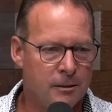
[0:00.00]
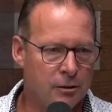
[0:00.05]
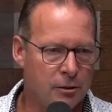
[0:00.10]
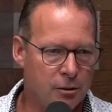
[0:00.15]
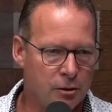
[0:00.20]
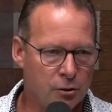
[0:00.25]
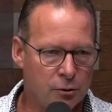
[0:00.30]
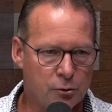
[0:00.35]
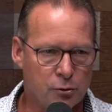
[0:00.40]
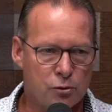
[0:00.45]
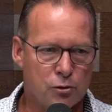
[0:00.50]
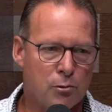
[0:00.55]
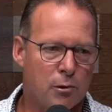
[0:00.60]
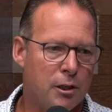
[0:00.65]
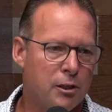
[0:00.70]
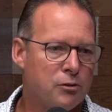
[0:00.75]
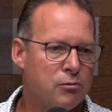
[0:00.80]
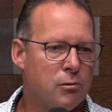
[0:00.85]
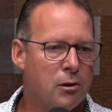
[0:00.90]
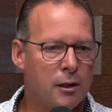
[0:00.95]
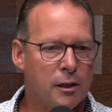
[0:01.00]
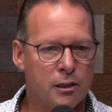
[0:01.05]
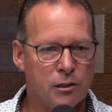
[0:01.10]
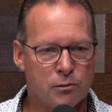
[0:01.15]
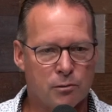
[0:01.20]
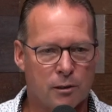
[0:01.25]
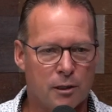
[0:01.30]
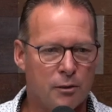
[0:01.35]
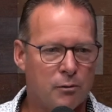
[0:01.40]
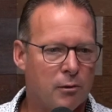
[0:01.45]
you know, you go through 2020,
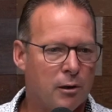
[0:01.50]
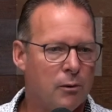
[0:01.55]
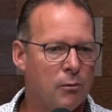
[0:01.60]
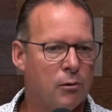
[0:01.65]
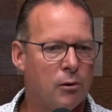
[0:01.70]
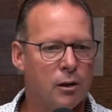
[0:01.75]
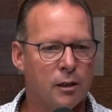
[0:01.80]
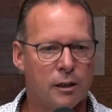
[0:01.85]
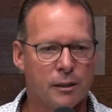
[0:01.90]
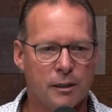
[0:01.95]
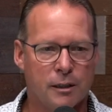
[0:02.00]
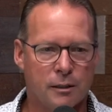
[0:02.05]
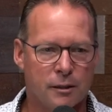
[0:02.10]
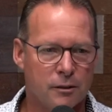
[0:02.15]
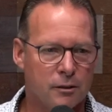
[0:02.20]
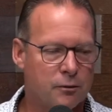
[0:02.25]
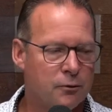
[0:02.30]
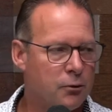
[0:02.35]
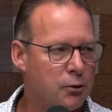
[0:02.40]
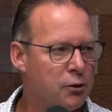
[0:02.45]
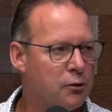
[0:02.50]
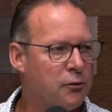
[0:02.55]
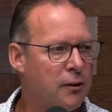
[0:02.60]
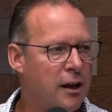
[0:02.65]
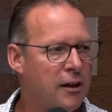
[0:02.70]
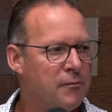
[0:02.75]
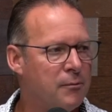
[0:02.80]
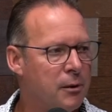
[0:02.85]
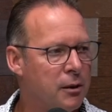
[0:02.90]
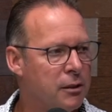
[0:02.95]
2021, and then this first
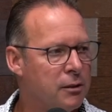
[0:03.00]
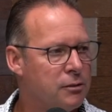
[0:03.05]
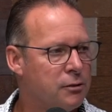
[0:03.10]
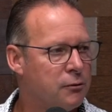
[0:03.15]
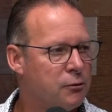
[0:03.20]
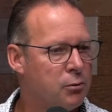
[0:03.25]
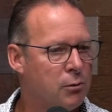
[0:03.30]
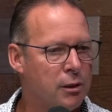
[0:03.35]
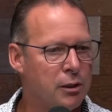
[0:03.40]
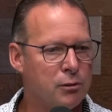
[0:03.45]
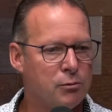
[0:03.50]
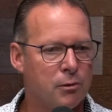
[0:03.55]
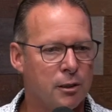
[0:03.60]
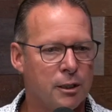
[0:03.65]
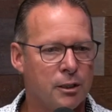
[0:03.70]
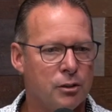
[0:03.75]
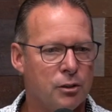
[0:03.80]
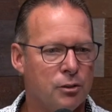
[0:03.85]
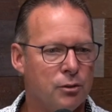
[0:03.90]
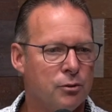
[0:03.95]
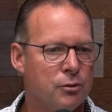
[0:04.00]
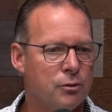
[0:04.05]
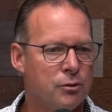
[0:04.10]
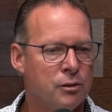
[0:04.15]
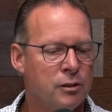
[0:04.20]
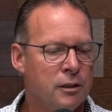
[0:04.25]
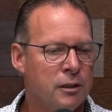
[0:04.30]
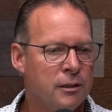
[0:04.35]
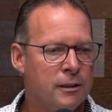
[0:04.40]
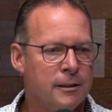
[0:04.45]
five months of
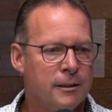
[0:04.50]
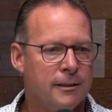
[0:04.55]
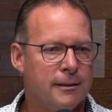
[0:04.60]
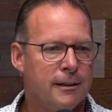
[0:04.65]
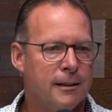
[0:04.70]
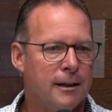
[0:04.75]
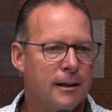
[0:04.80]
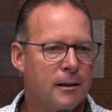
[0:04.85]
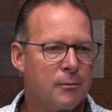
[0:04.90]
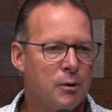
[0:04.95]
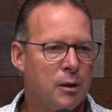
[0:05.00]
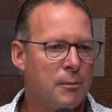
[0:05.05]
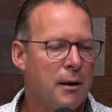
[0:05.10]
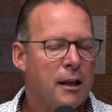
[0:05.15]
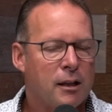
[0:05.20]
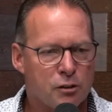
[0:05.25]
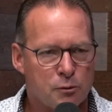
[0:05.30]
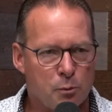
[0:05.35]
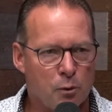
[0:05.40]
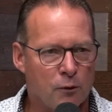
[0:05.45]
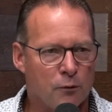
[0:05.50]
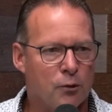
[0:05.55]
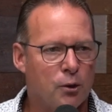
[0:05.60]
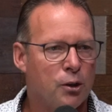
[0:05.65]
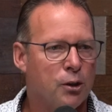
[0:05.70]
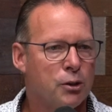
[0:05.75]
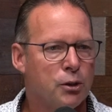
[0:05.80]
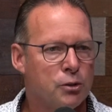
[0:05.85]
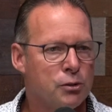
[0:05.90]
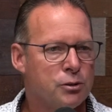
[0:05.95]
2022, um, a balanced
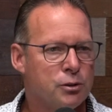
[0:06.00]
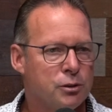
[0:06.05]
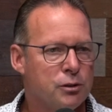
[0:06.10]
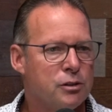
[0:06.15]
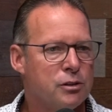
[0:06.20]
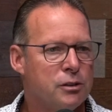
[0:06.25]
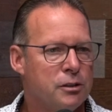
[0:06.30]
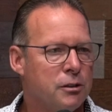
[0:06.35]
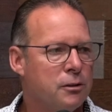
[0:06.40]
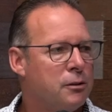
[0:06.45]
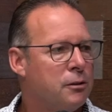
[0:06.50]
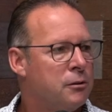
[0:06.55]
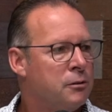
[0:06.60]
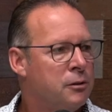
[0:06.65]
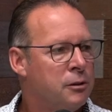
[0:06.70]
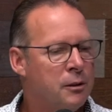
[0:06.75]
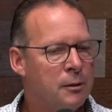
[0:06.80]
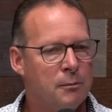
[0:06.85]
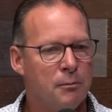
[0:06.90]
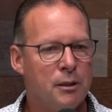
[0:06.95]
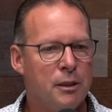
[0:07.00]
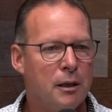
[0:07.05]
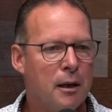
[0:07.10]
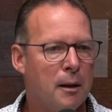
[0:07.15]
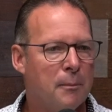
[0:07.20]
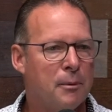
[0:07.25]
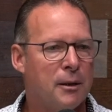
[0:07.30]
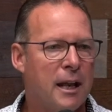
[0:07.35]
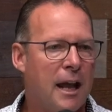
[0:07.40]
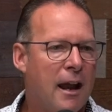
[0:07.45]
portfolio should still be
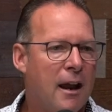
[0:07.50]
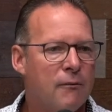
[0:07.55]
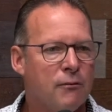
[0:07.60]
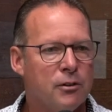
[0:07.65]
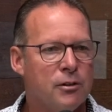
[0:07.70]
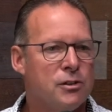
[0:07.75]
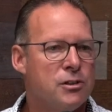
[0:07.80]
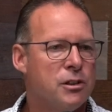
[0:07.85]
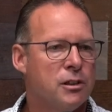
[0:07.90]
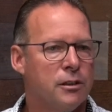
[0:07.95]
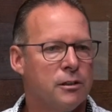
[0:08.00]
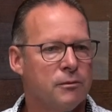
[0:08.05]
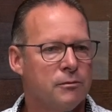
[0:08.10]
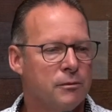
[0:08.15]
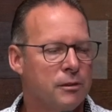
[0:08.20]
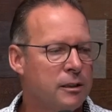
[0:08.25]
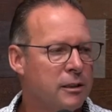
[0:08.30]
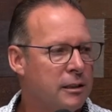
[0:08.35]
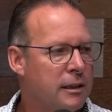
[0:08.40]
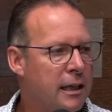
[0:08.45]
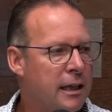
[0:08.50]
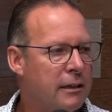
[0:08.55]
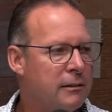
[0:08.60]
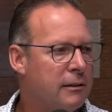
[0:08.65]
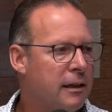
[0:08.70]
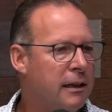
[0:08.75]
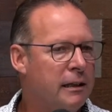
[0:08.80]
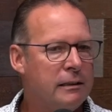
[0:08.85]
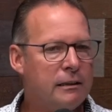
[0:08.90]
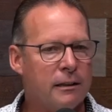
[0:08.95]
up and averaging in
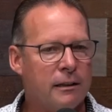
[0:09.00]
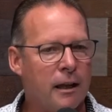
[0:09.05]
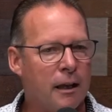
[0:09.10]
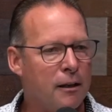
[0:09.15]
that eight to